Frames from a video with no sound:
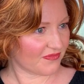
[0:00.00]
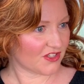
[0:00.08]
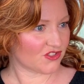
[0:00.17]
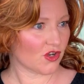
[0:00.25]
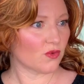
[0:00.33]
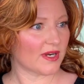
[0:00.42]

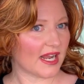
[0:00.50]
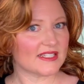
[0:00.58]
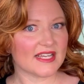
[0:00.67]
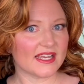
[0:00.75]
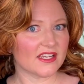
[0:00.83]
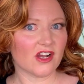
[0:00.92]
so when I
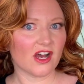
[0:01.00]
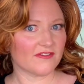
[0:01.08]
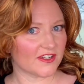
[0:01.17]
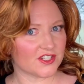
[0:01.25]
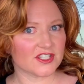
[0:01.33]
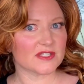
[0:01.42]
take it off,
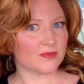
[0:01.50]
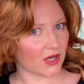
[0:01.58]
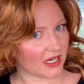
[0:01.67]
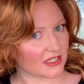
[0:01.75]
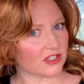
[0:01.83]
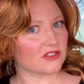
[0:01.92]
I just
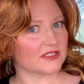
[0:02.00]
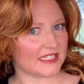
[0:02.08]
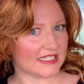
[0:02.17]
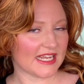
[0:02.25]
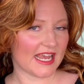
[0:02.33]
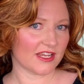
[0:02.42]
spray a little
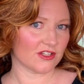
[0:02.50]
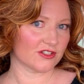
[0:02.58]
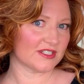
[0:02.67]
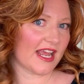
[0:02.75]
detangler